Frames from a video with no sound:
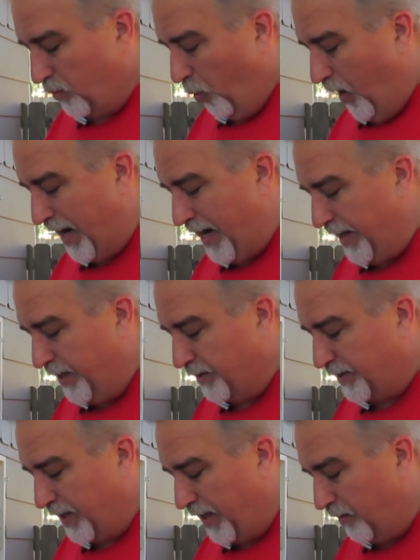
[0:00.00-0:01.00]
Why, you
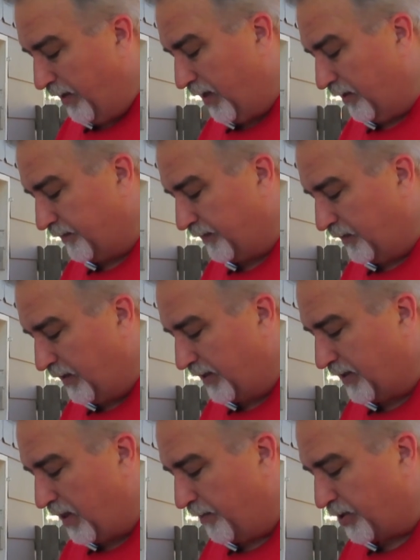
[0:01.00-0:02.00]
say? Well,
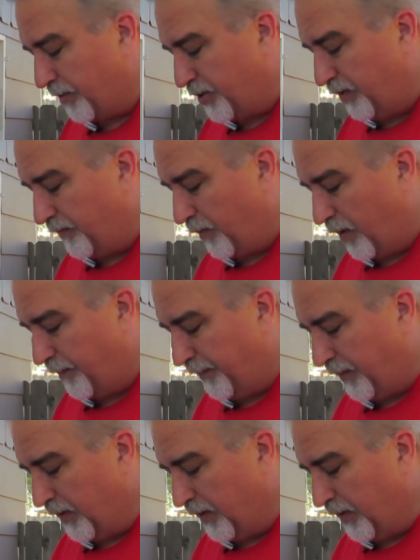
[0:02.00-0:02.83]
that's the temperature I'm shooting for.